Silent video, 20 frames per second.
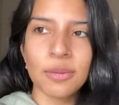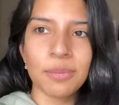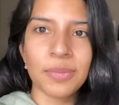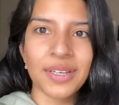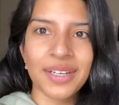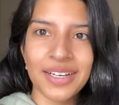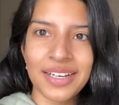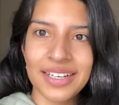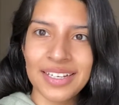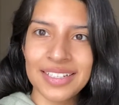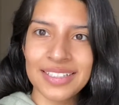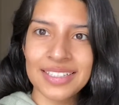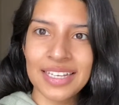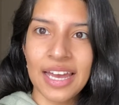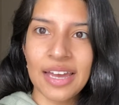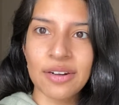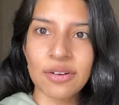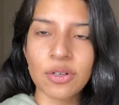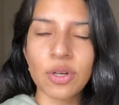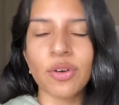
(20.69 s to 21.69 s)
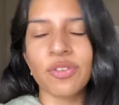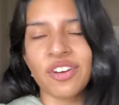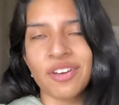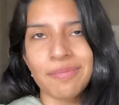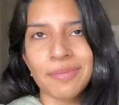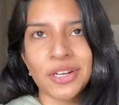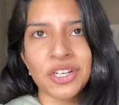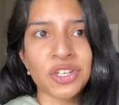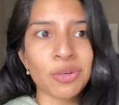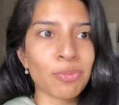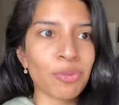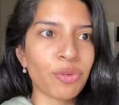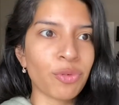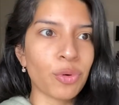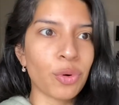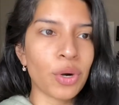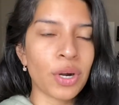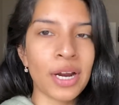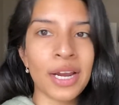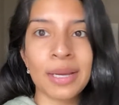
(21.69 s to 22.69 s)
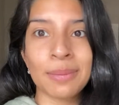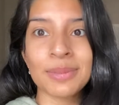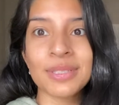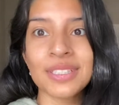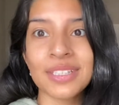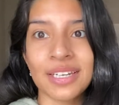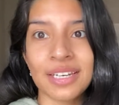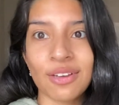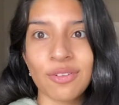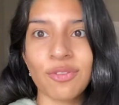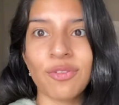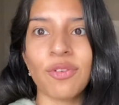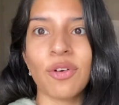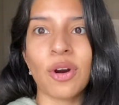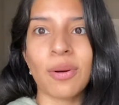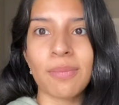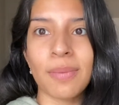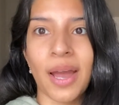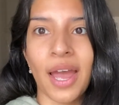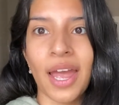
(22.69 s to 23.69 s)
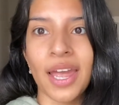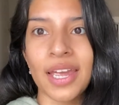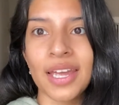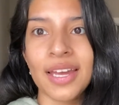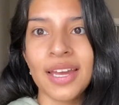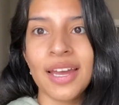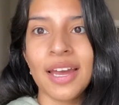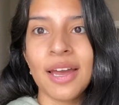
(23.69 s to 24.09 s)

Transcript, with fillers: because I don't know if I mentioned before, I am studying for my